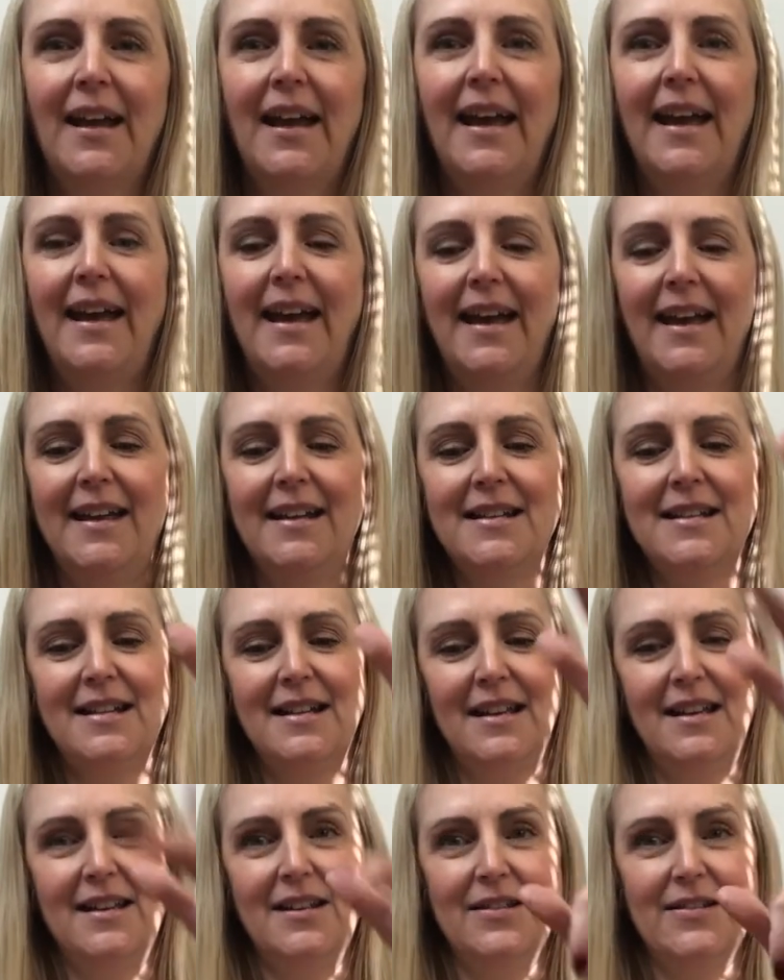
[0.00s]
and
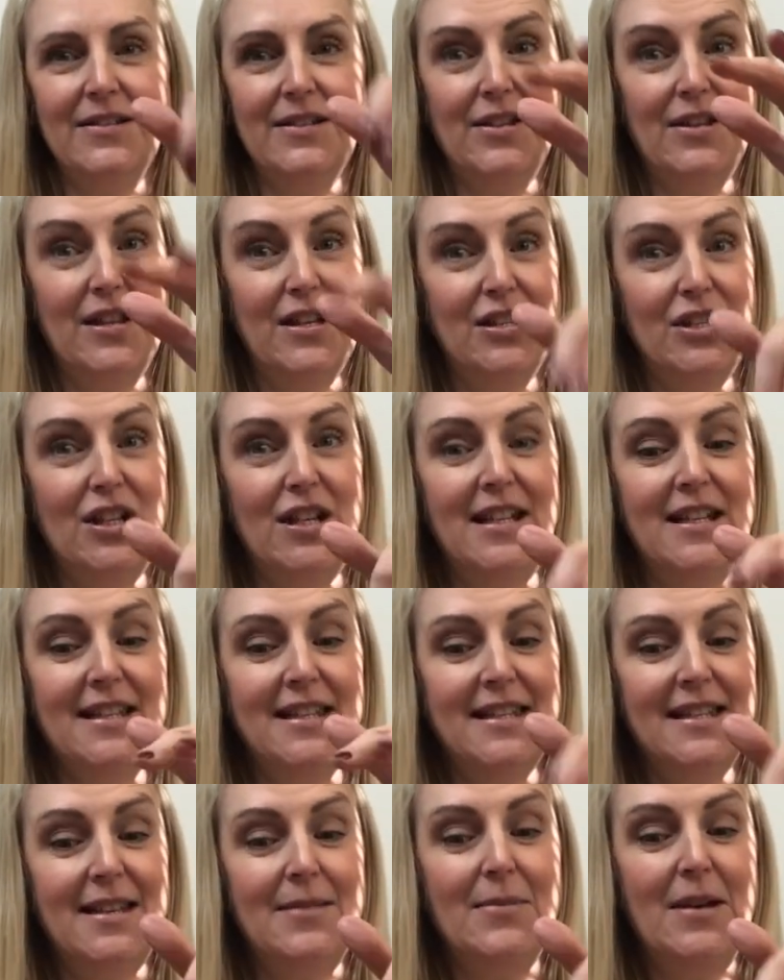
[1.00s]
so that she
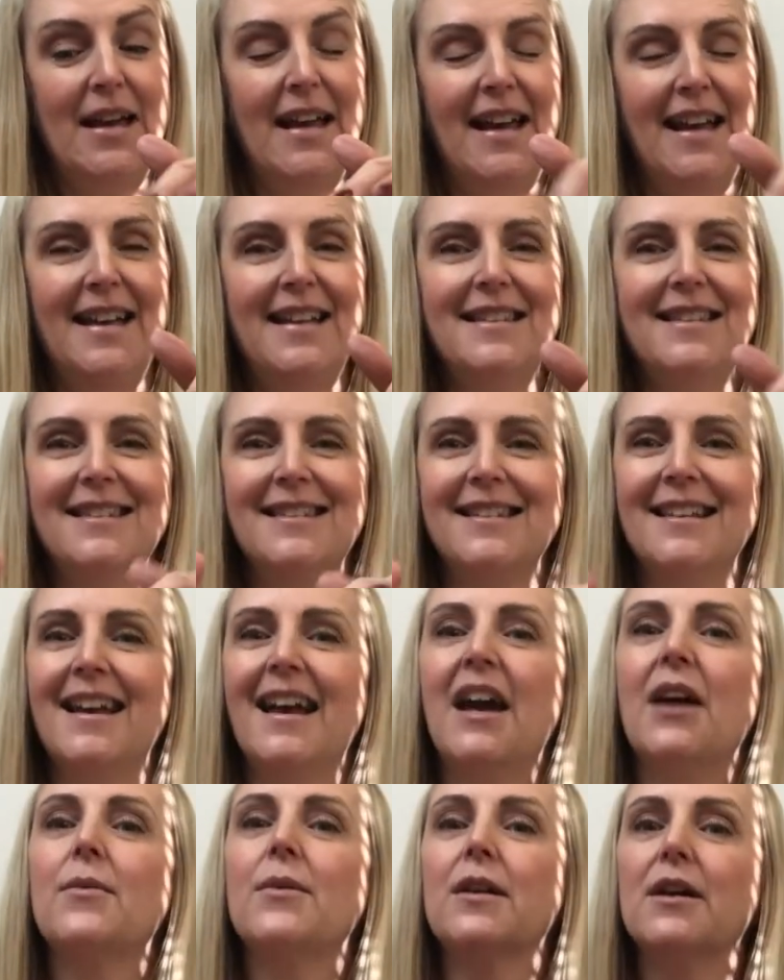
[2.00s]
can see my hands.
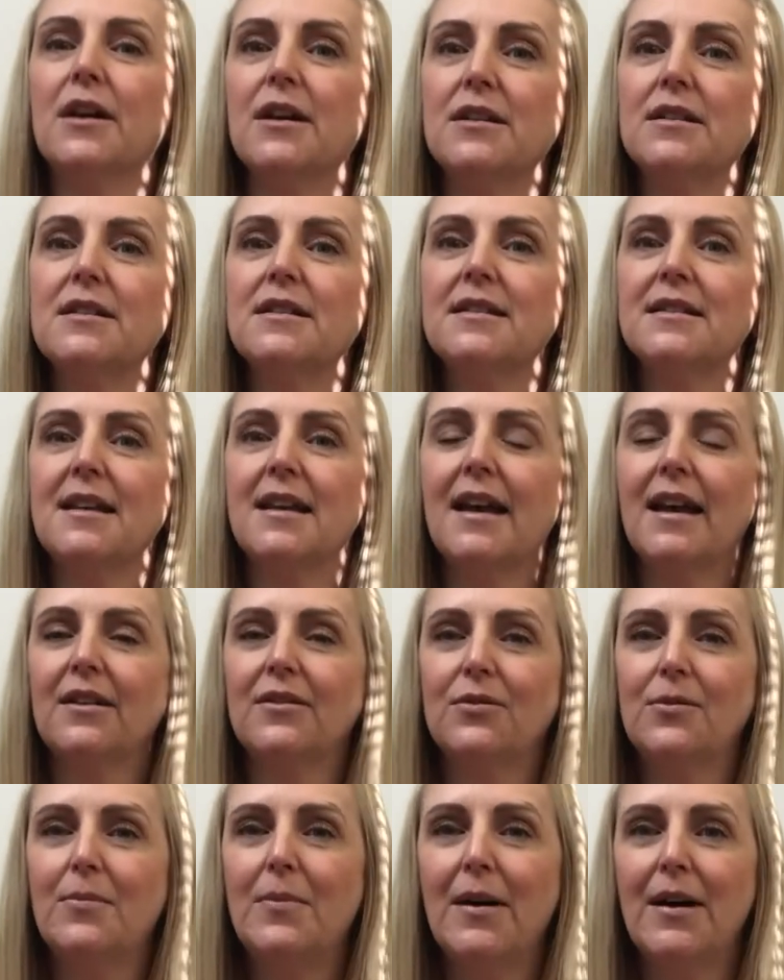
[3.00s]
And we're going to sing our
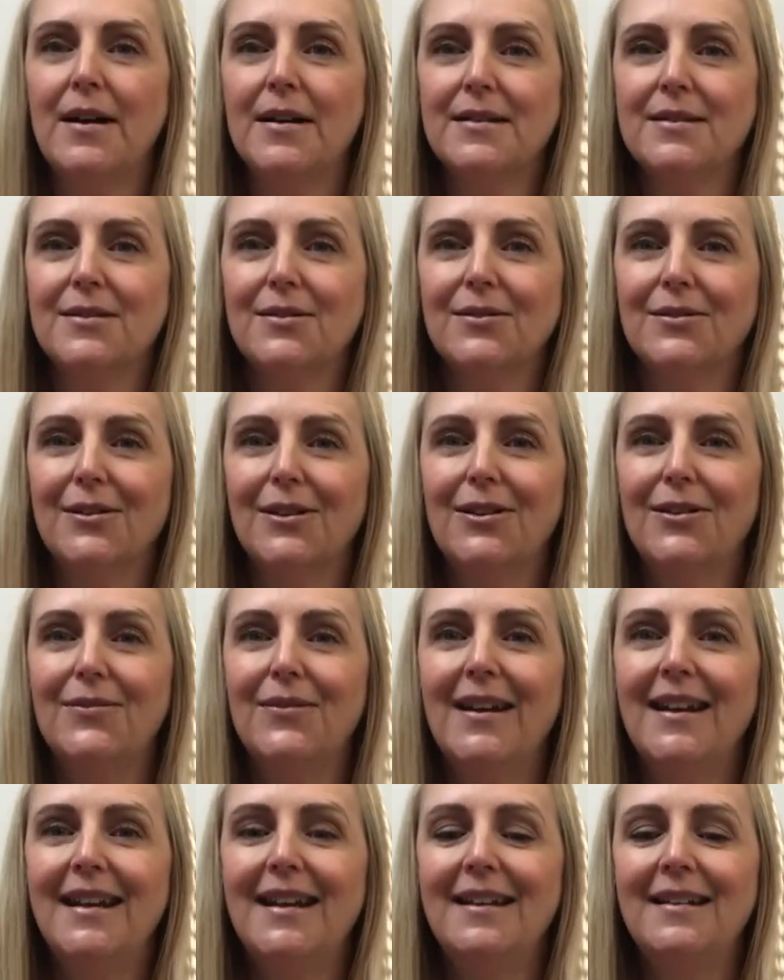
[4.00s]
goodbye song. Are you
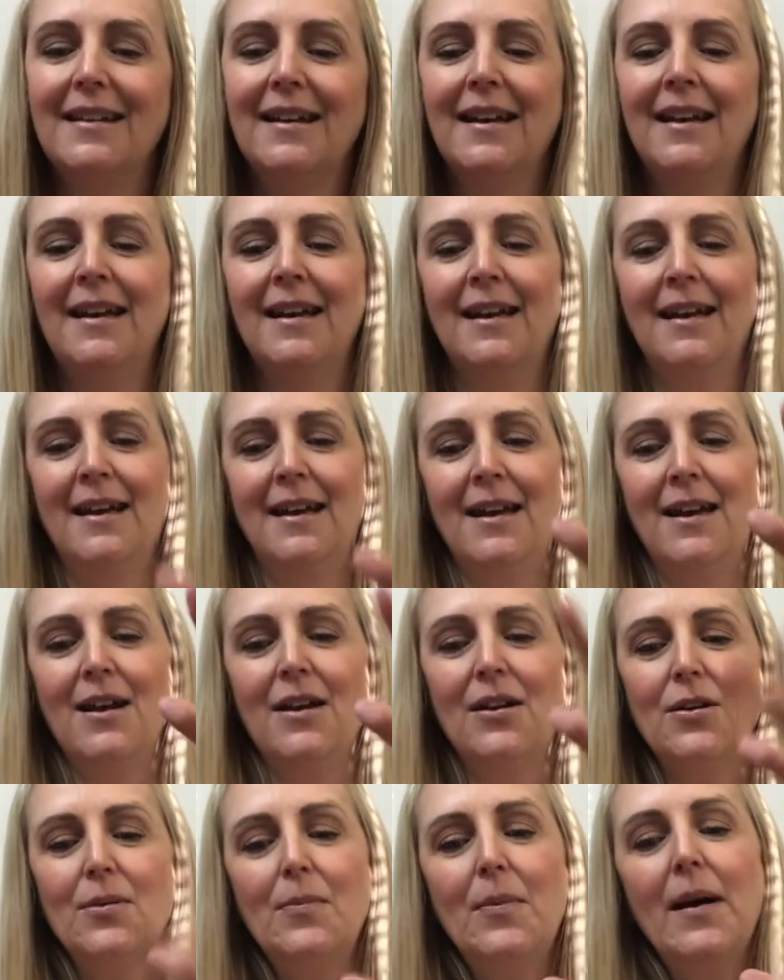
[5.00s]
ready?
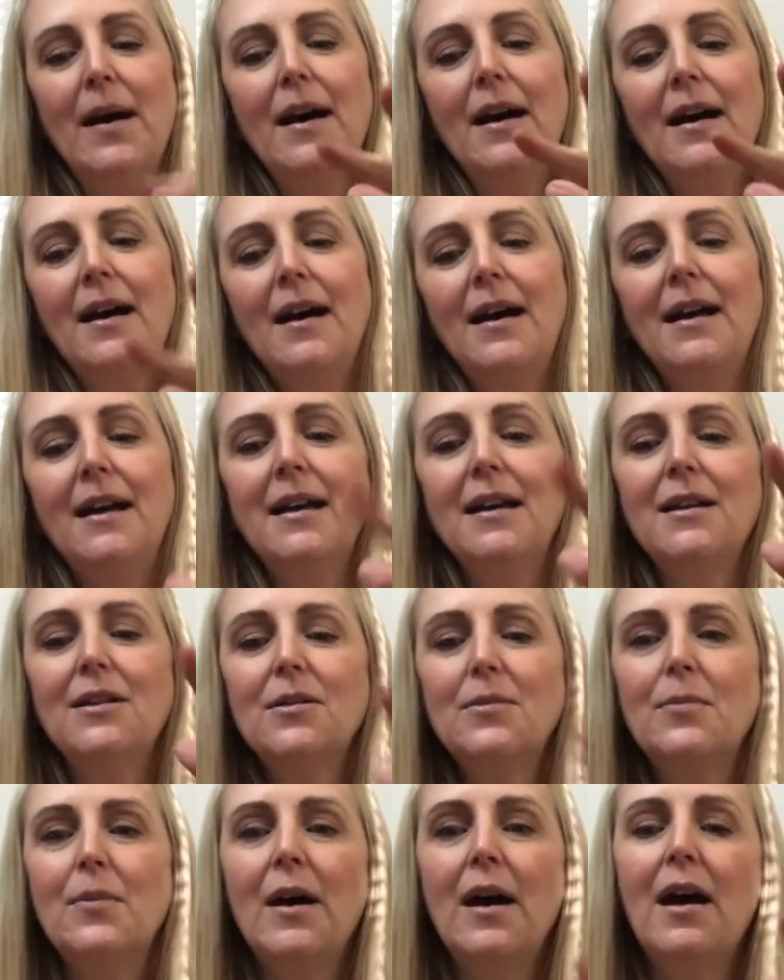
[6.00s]
Goodbye,
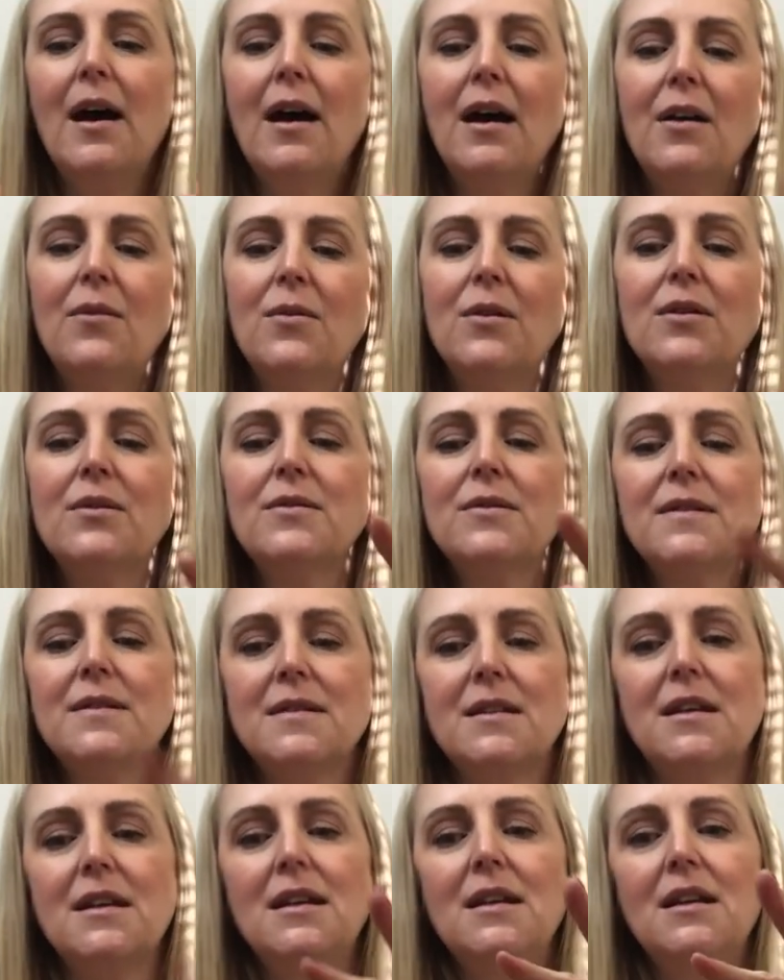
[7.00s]
goodbye, we'll
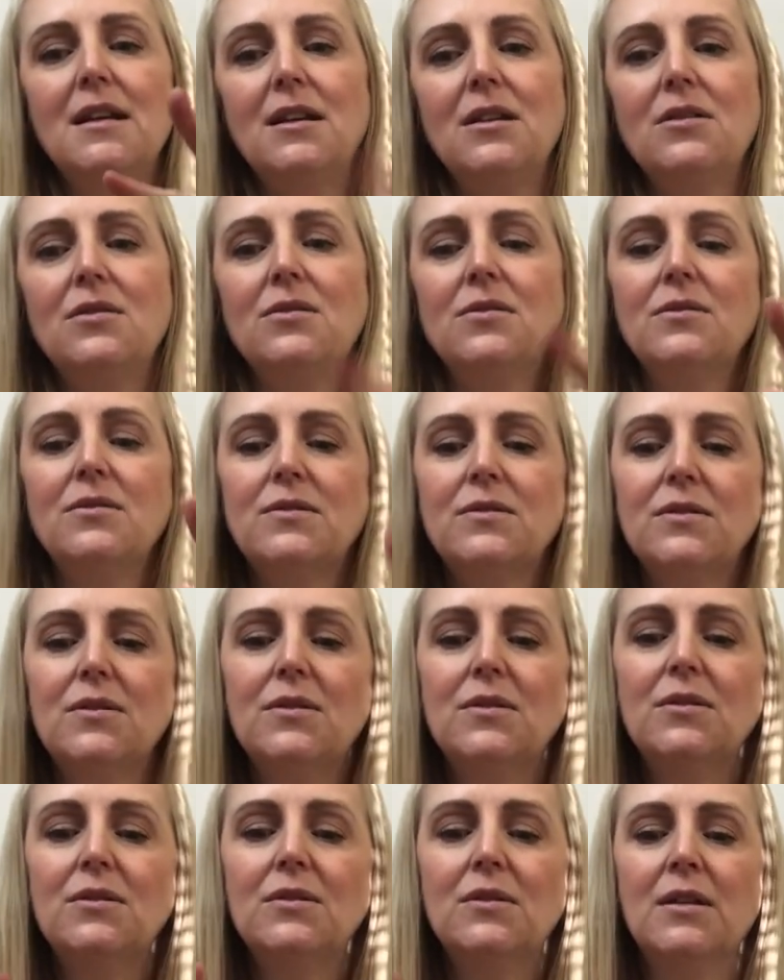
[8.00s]
see you
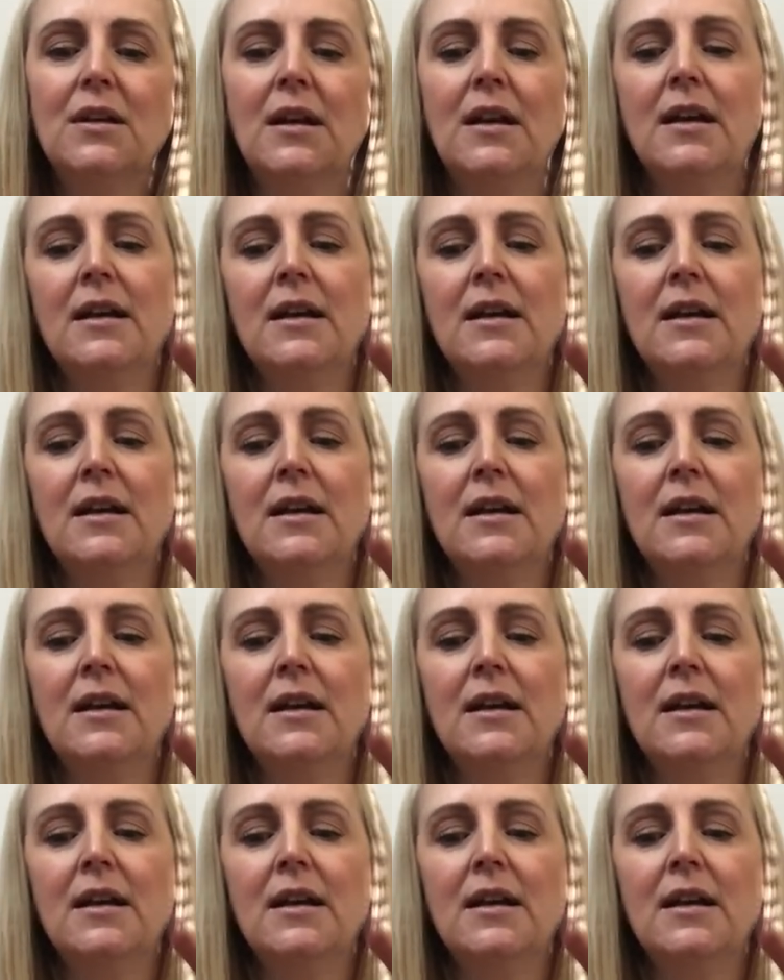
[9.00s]
soon.